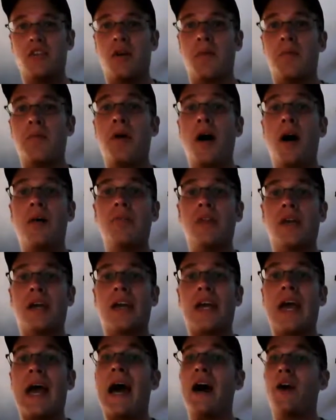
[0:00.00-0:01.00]
to the
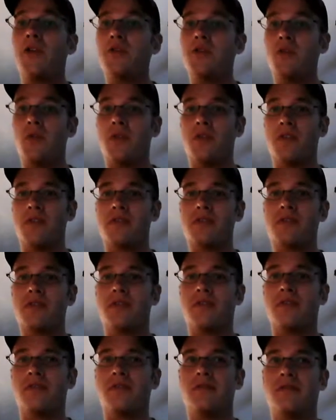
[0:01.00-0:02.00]
public
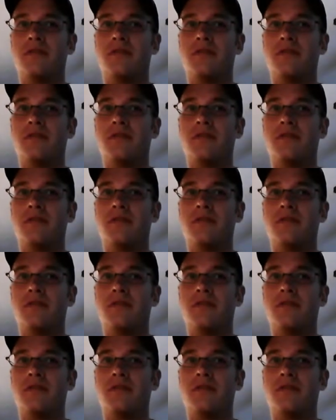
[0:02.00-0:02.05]
outdoors.